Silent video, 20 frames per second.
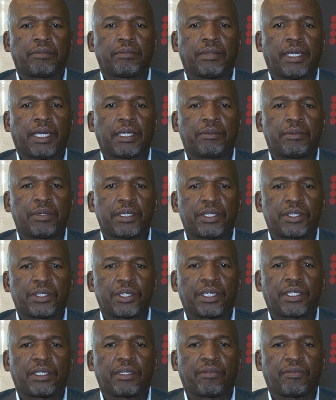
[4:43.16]

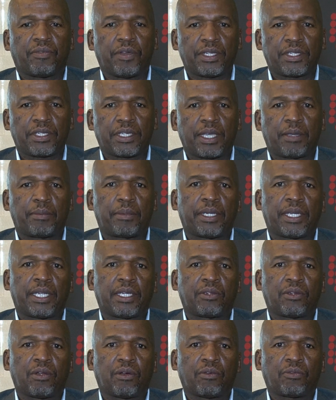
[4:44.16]
administration, the first
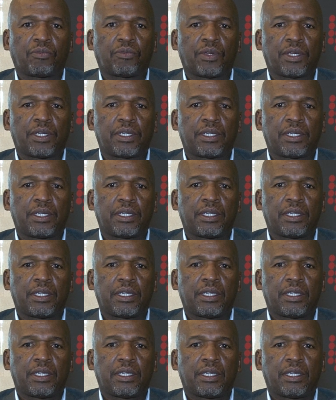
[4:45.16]
cabinet of
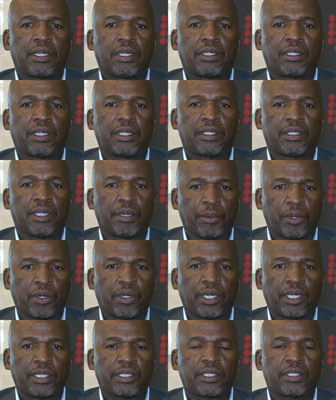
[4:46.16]
the
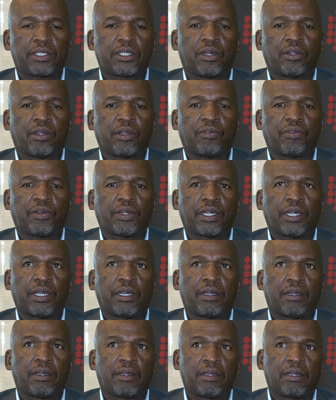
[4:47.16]
democratic South Africa,
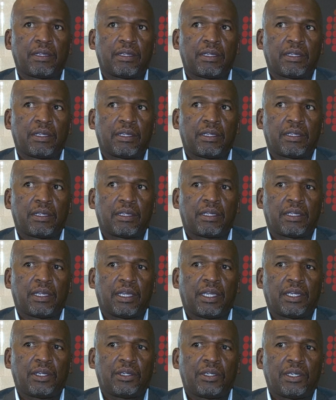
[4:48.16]

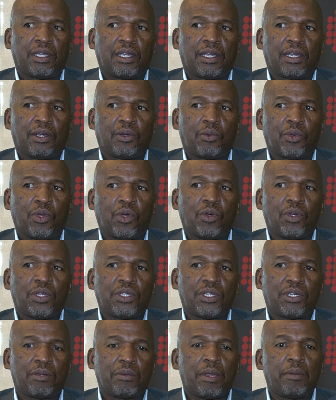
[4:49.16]
and we always
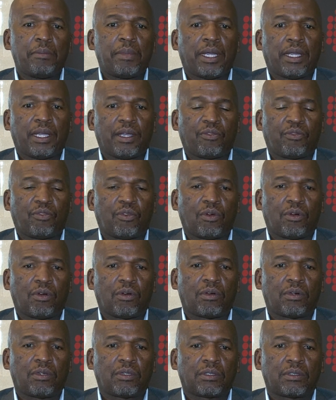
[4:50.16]
remember her
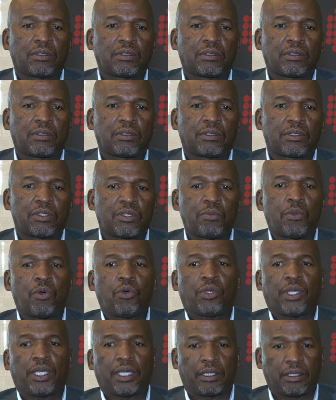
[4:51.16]
for
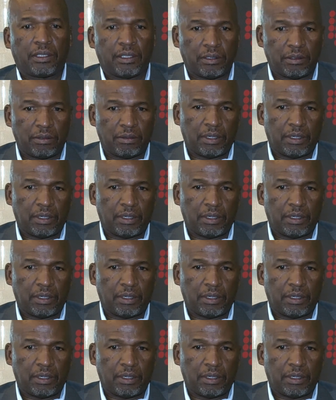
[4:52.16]
smoking. You know,